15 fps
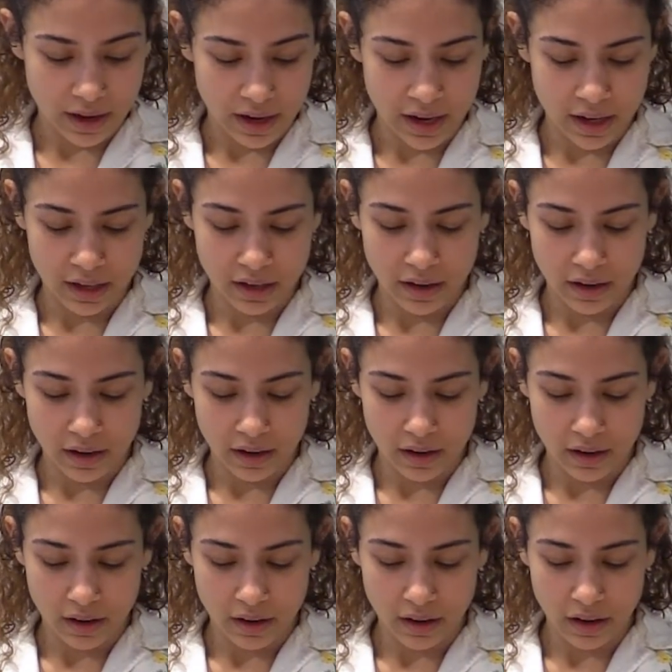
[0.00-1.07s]
And
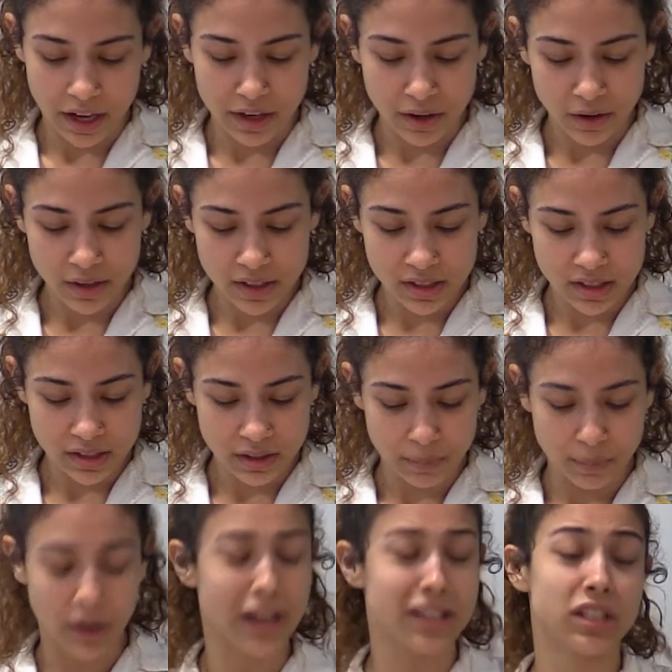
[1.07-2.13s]
I noticed,
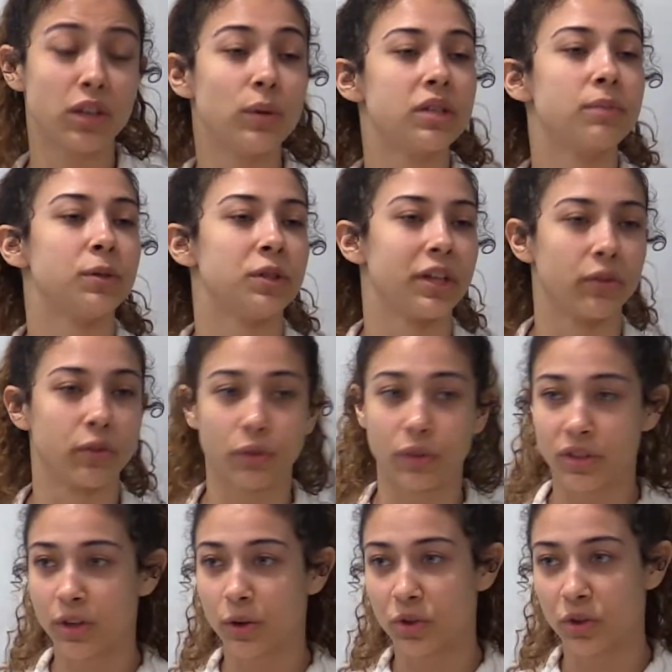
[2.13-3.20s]
but I still wasn't
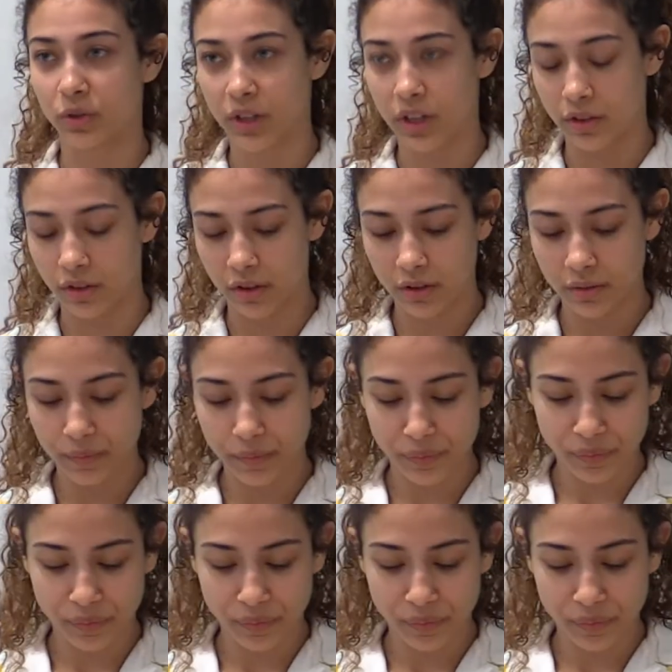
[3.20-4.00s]
particularly social either.